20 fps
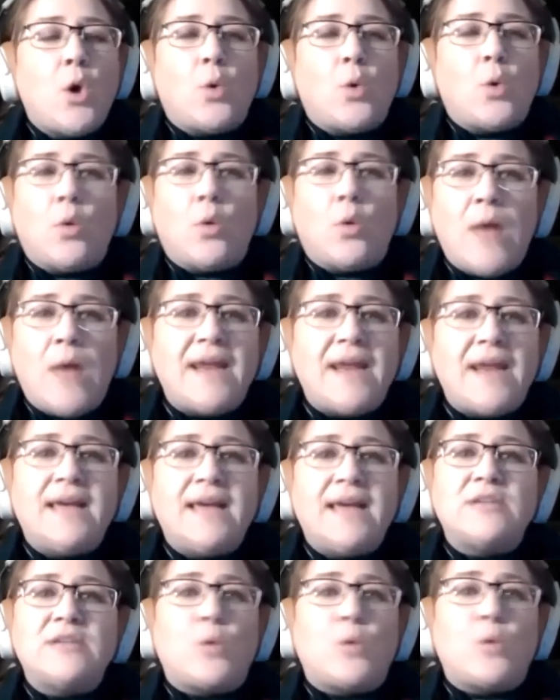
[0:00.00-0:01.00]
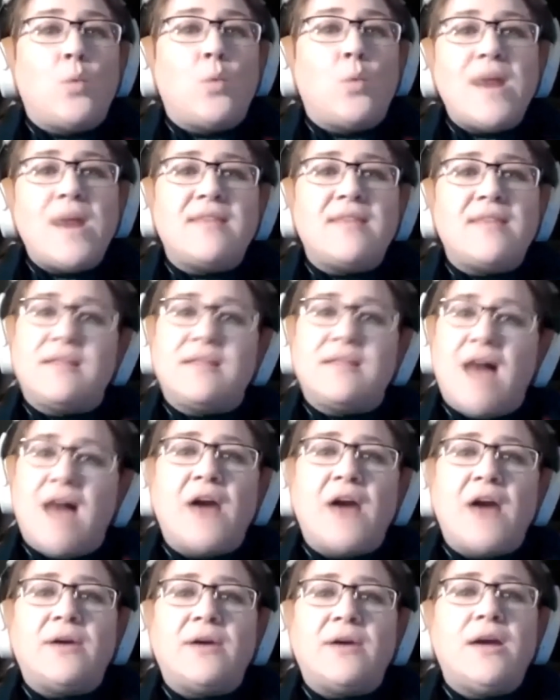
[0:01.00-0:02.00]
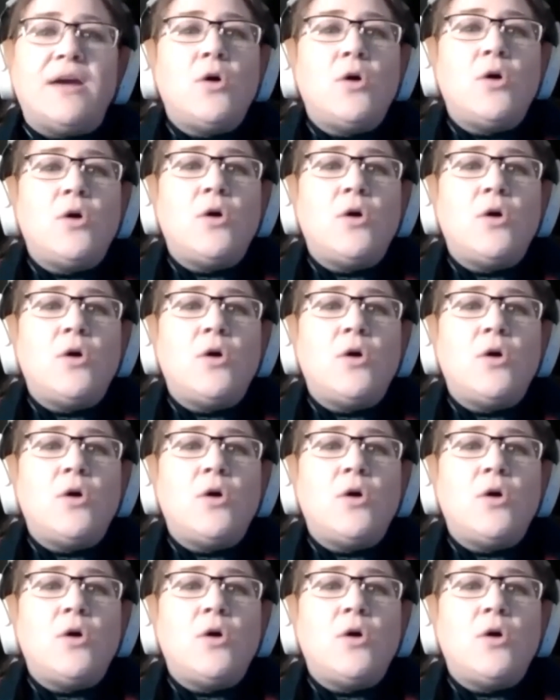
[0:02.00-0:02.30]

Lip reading: or weddings or winning the lottery,